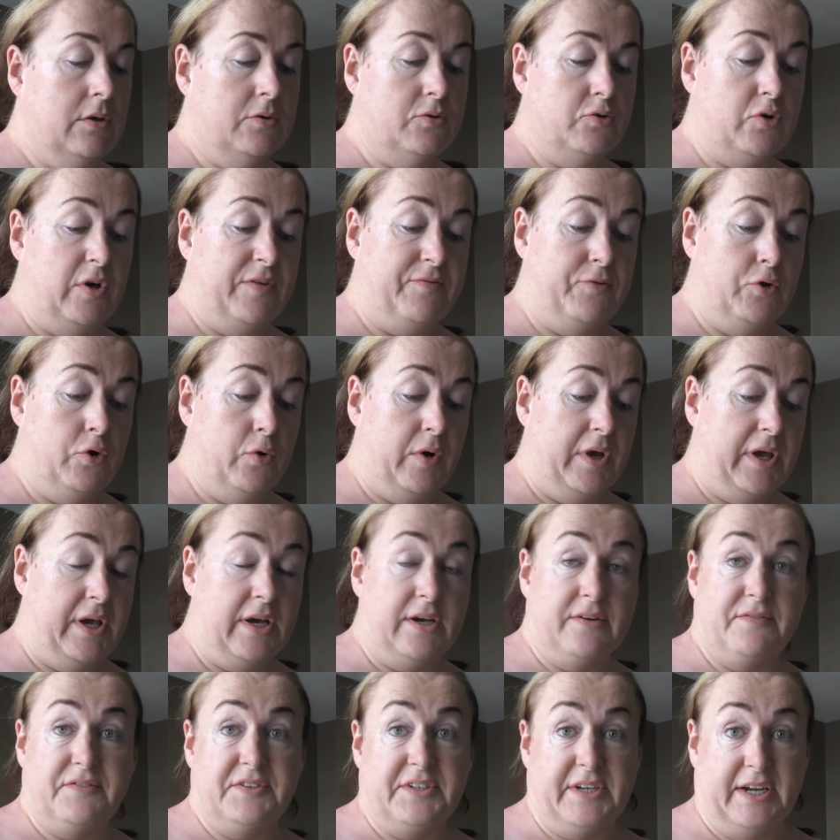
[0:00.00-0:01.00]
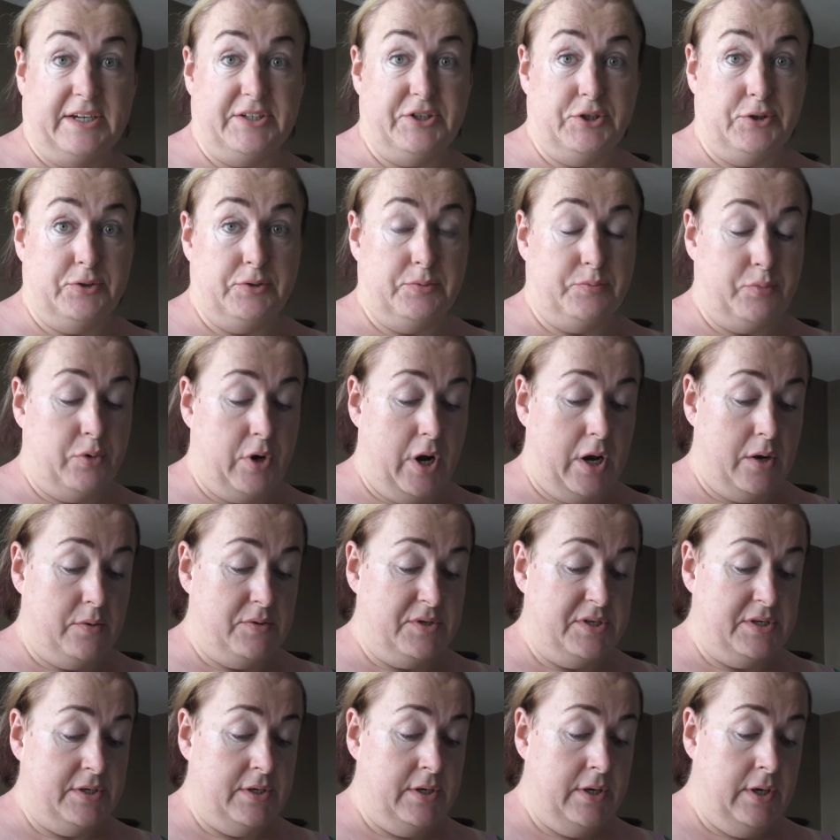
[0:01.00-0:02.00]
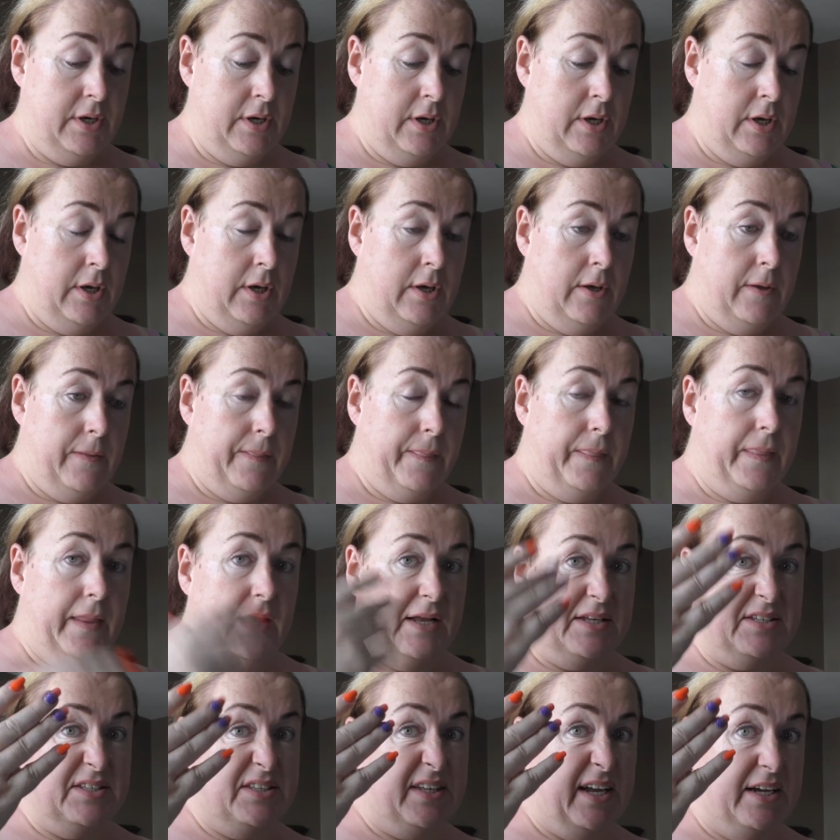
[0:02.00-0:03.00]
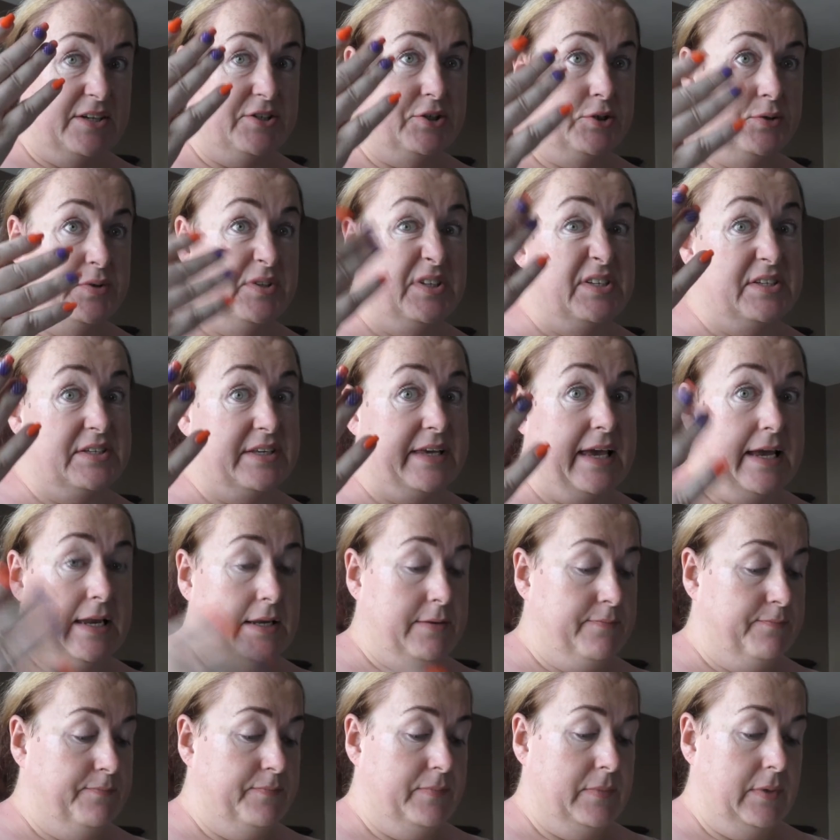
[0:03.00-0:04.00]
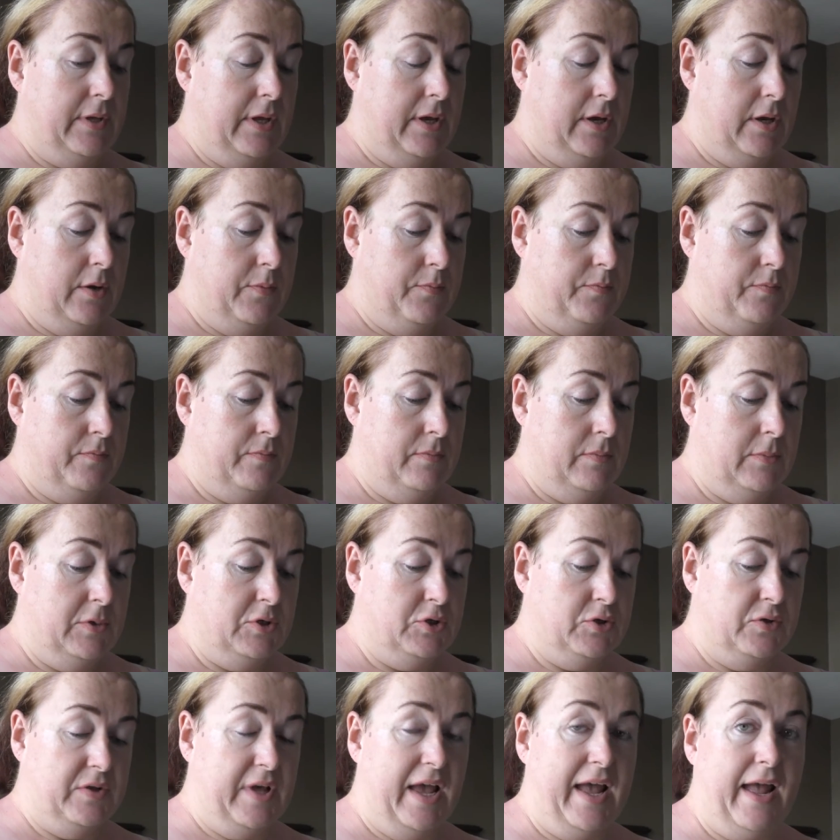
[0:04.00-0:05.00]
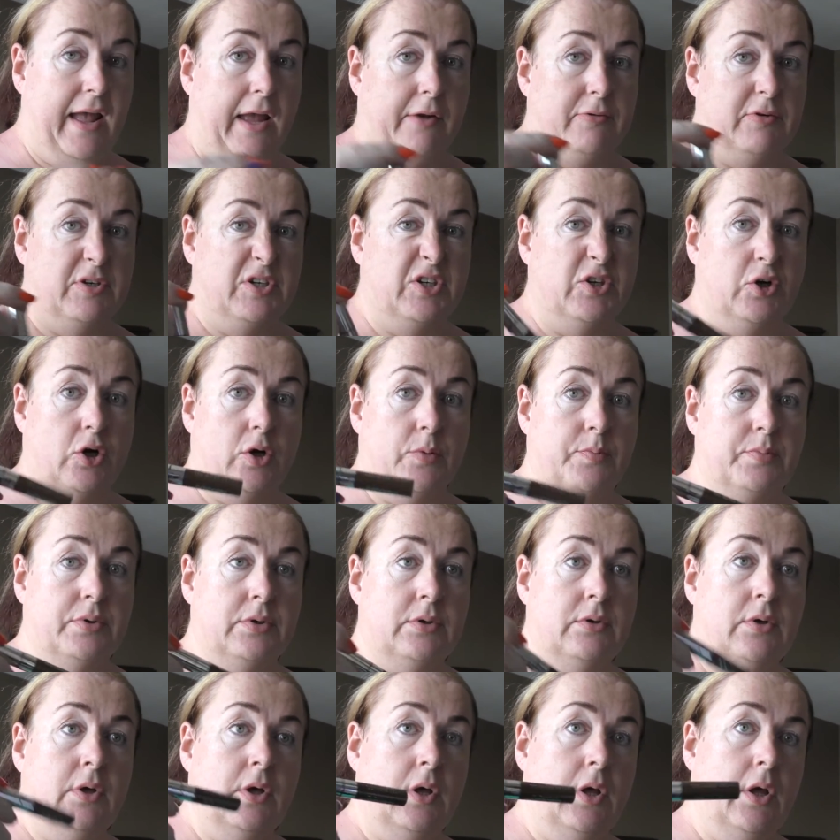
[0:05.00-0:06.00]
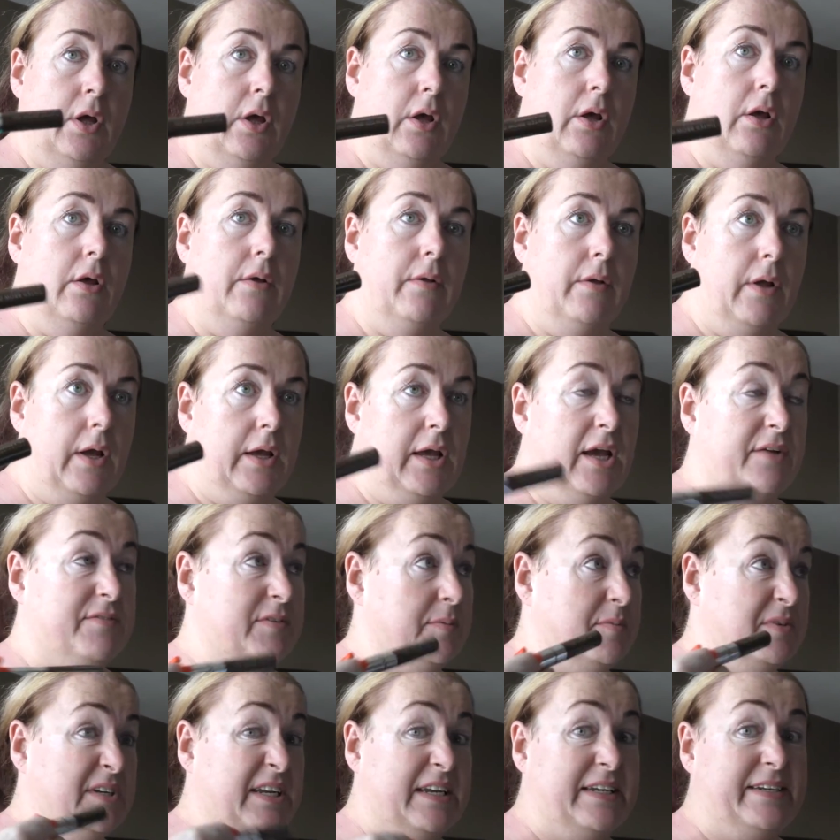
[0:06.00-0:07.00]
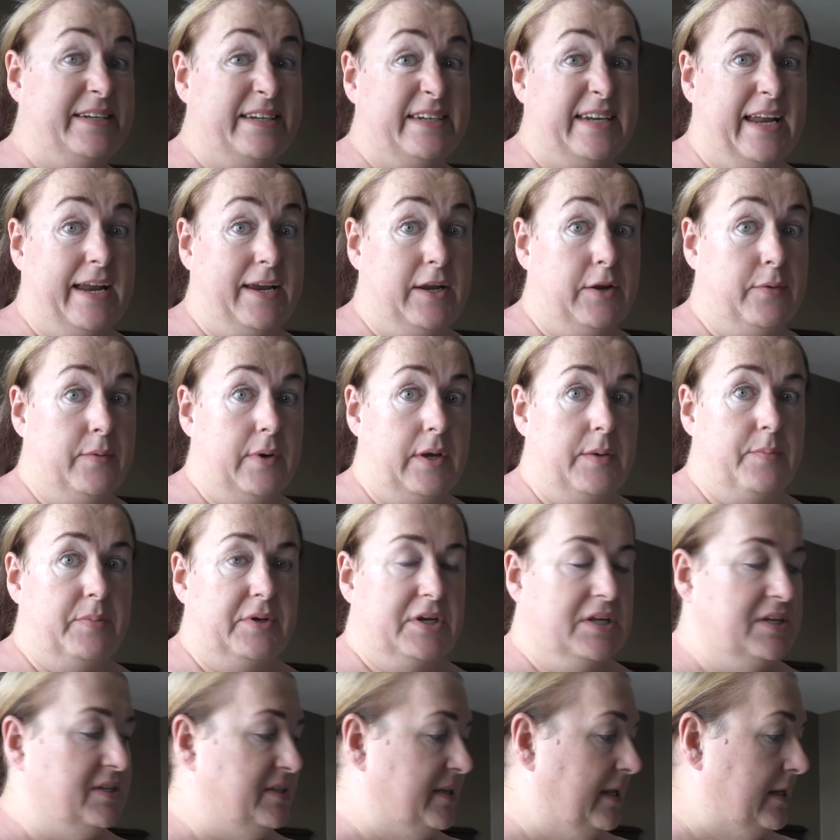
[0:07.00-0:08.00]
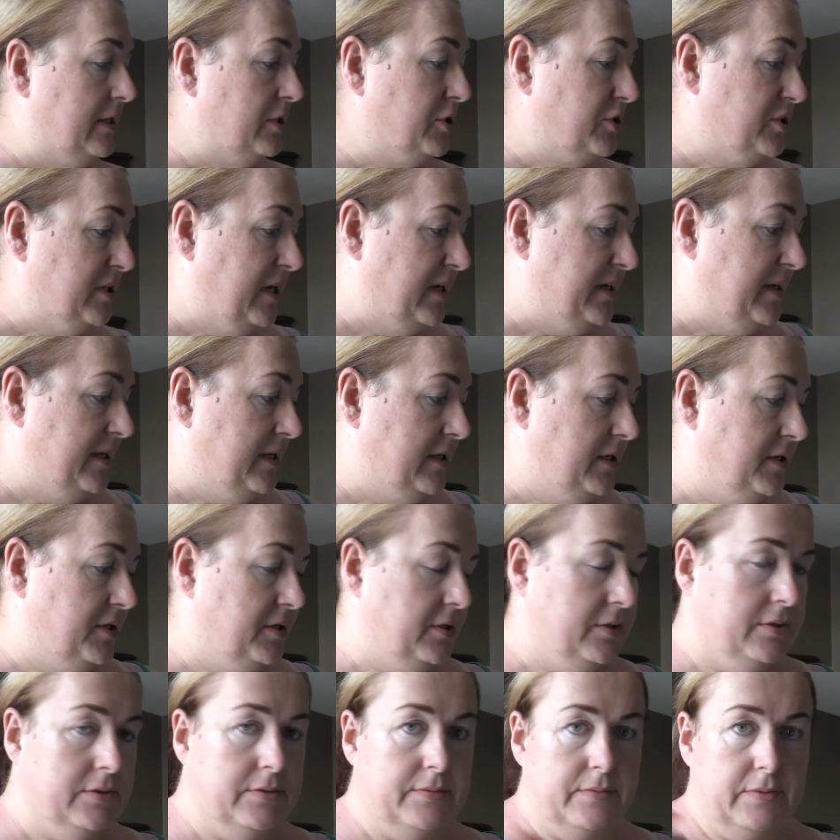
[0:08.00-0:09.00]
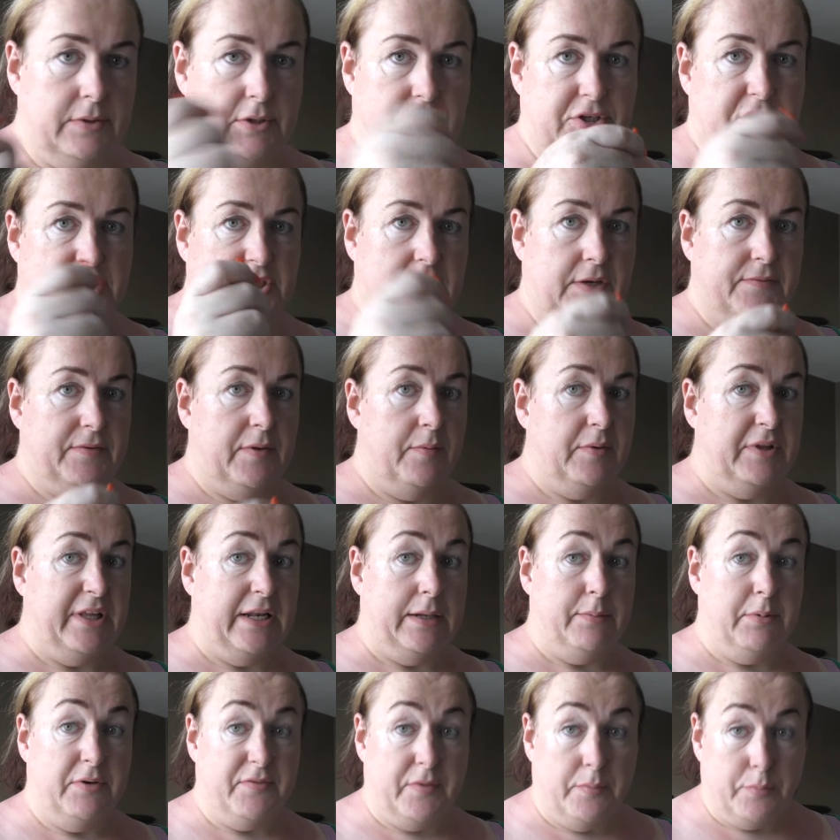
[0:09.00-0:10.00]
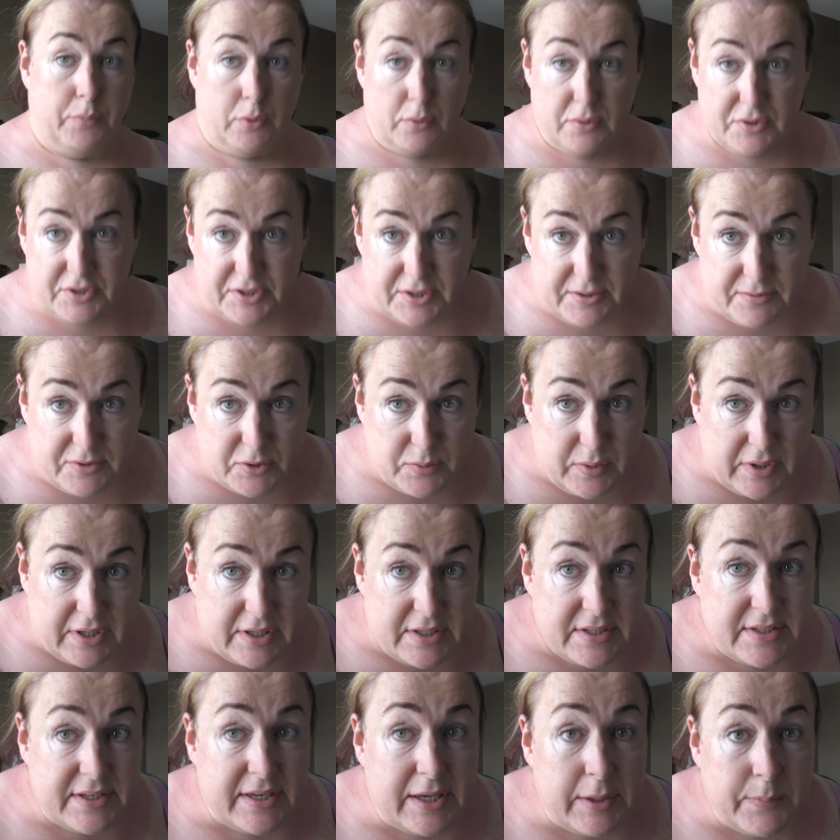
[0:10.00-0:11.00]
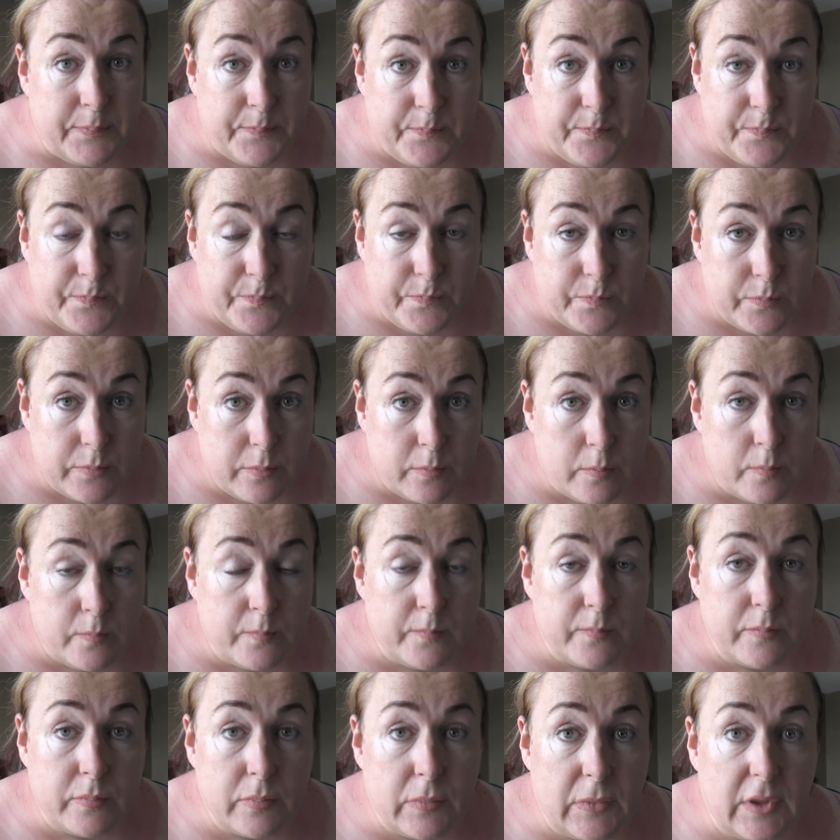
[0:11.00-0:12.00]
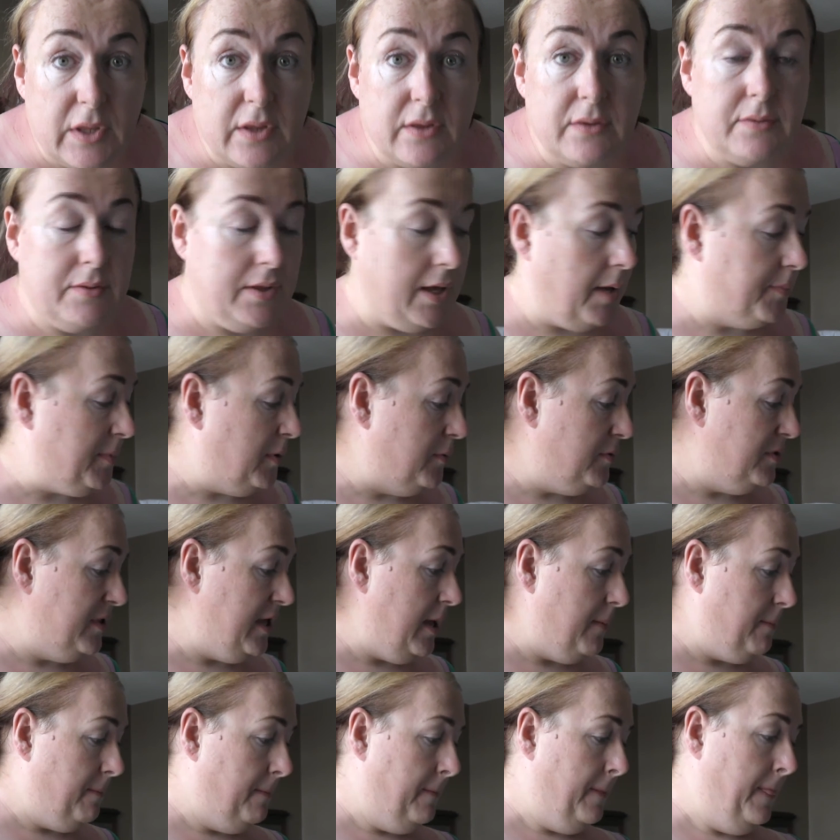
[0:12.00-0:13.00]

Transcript: So even though I have tattooed brows, that's tattooed the skin, so the hair on top, I have them tinted anyway, but it's still a good idea to just give them a little bit of boost, as we can see. Happy with that.